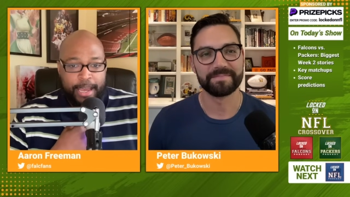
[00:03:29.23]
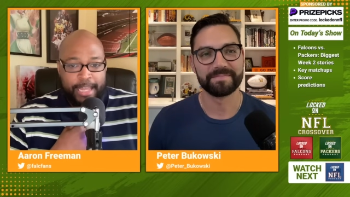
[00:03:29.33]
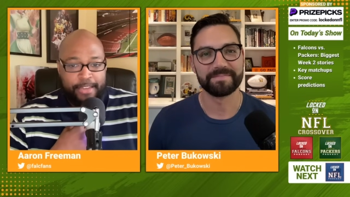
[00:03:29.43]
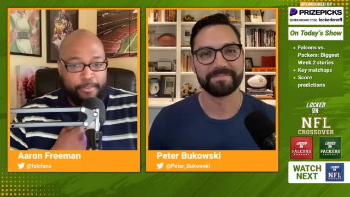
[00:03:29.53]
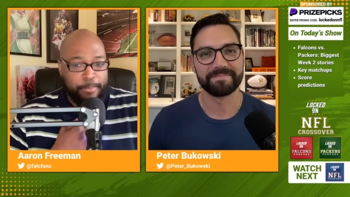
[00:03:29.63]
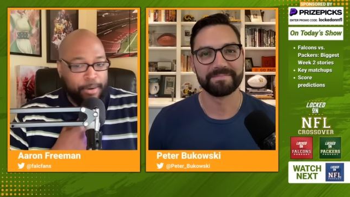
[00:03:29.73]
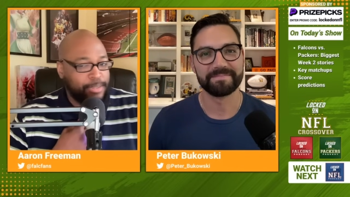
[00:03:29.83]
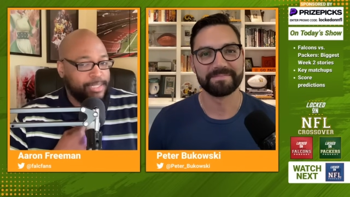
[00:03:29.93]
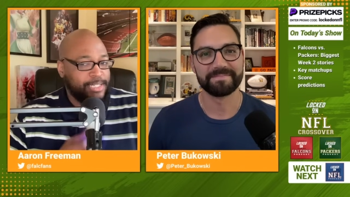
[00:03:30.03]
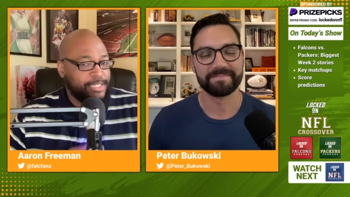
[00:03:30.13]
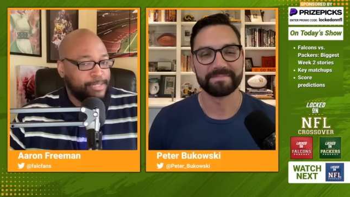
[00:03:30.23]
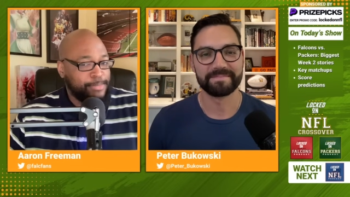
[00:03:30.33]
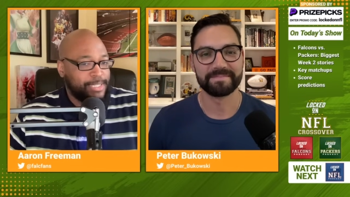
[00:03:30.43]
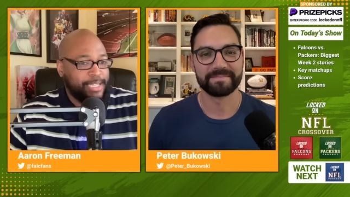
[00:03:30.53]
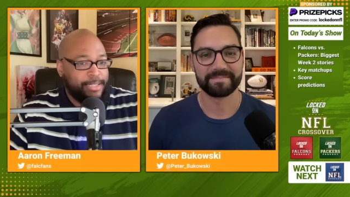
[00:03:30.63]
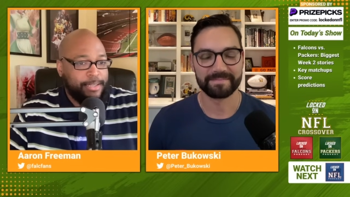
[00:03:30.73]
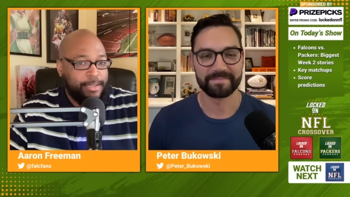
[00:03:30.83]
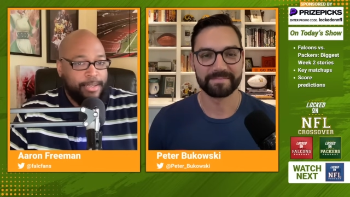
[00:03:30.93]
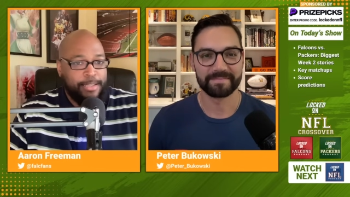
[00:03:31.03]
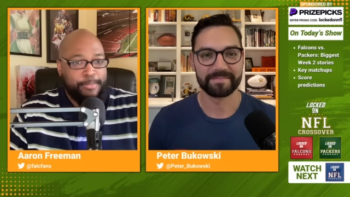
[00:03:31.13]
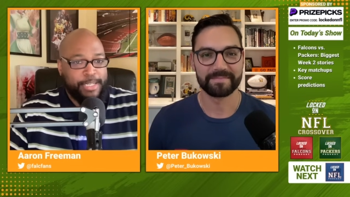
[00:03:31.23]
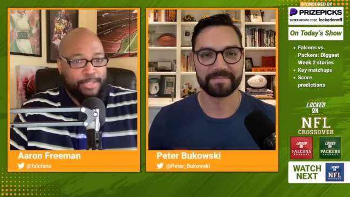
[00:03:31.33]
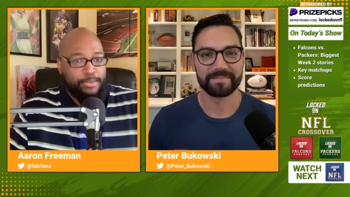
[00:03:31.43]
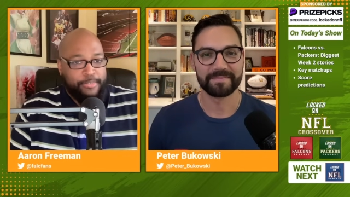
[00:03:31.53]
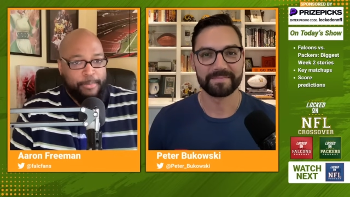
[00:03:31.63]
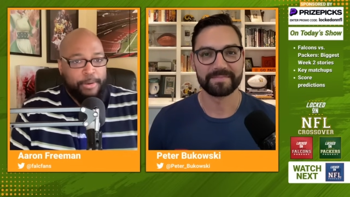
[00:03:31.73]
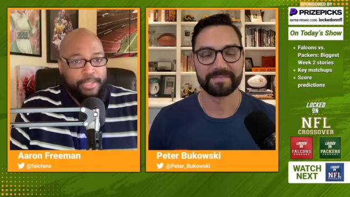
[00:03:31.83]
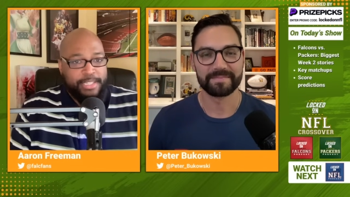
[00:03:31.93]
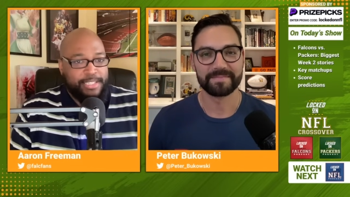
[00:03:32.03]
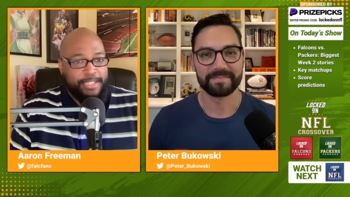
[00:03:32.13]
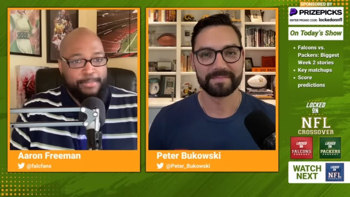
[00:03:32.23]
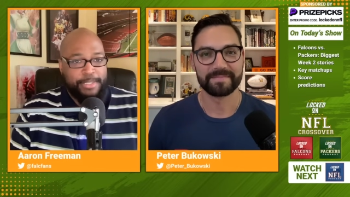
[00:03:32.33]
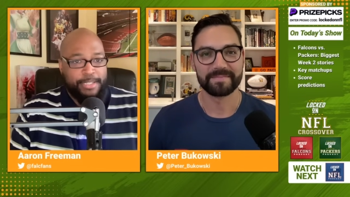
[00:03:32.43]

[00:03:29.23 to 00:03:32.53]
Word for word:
Speaker 1: I think for both of these teams, like the biggest story for both of these teams